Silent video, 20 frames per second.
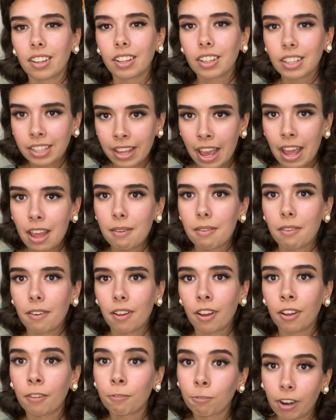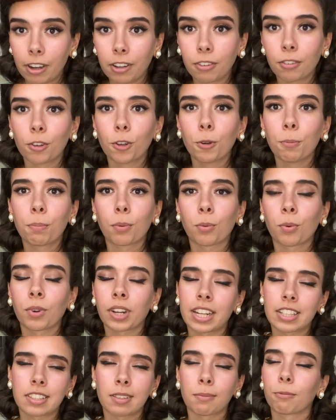get a friend group or
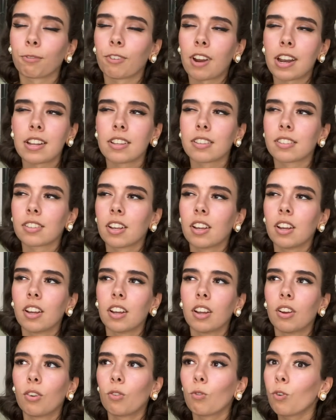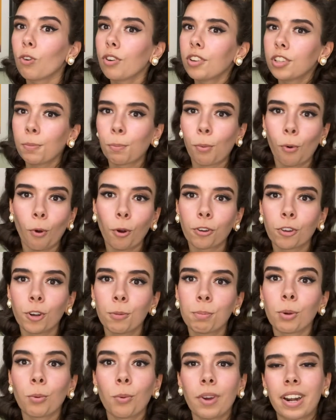get some friends or a support group
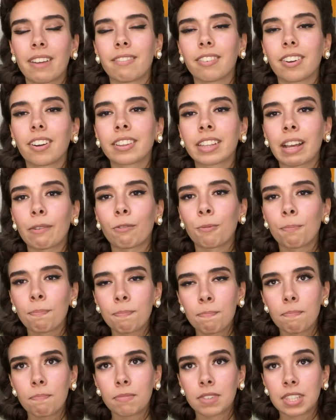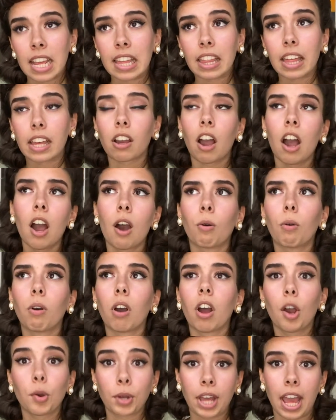or whatever that will say like, oh,
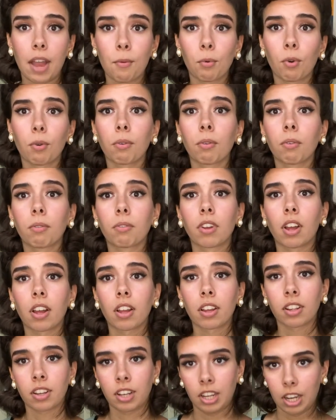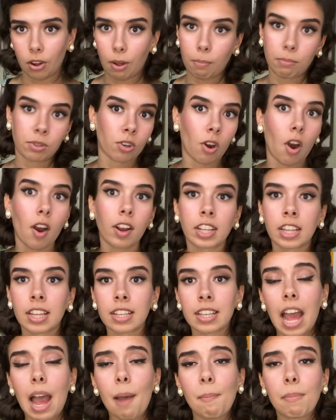okay, well, you know, I'm sorry that this
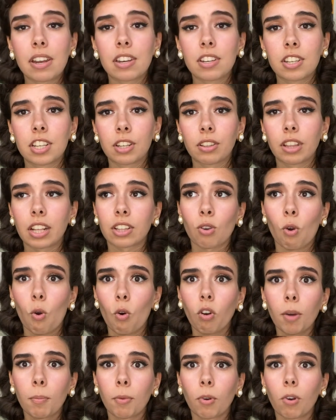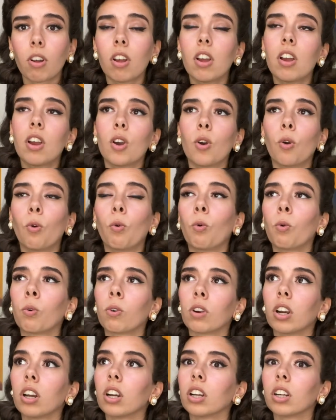happened to you. That's horrible.
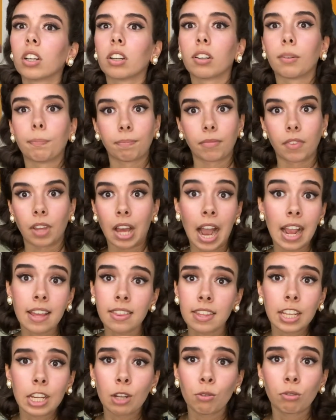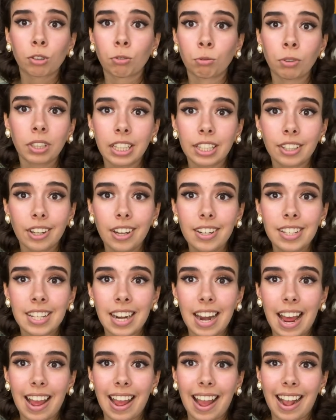Or I think you look really good today,
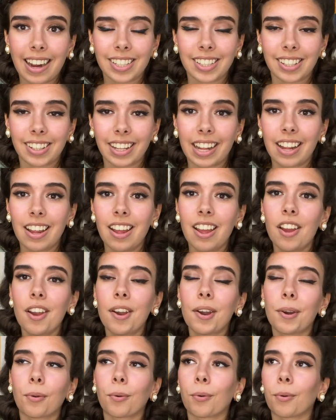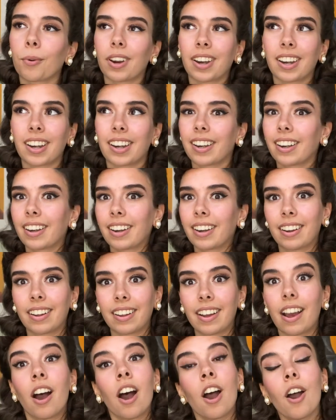actually. Or,
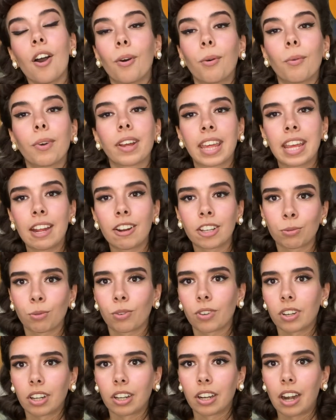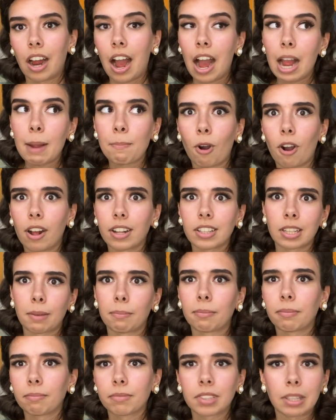oh, here's where I bought
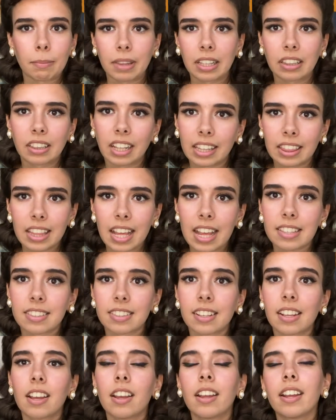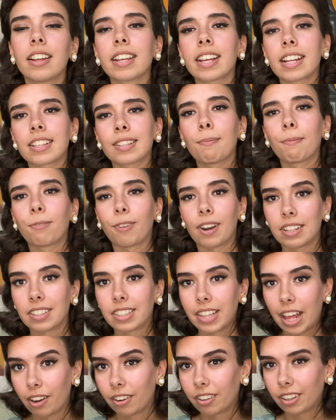something like this. Get some friends
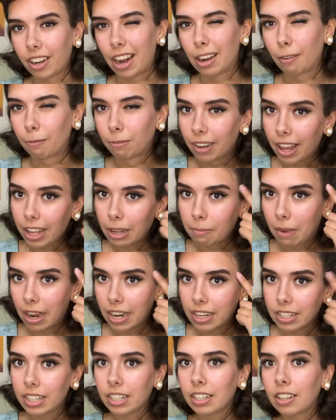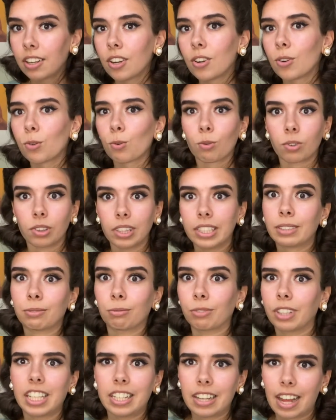that are kind of like-minded, or at least
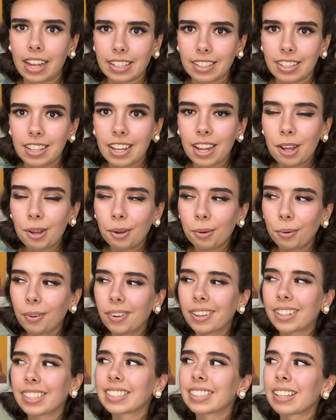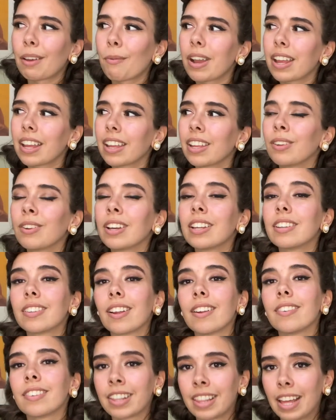really nice to you, so that way you can
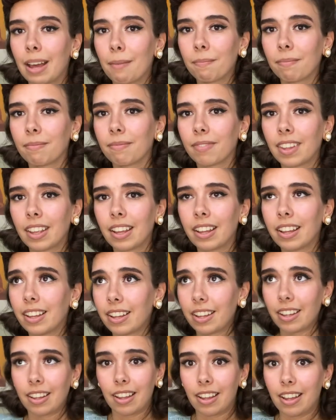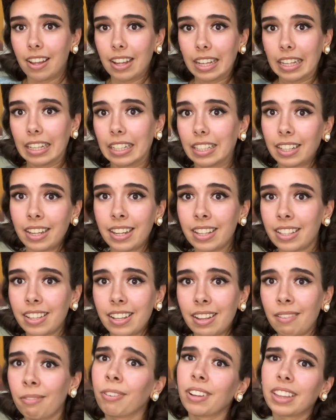turn to them. It
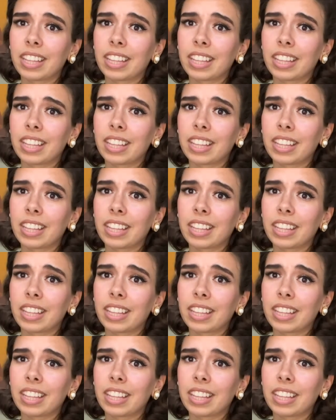really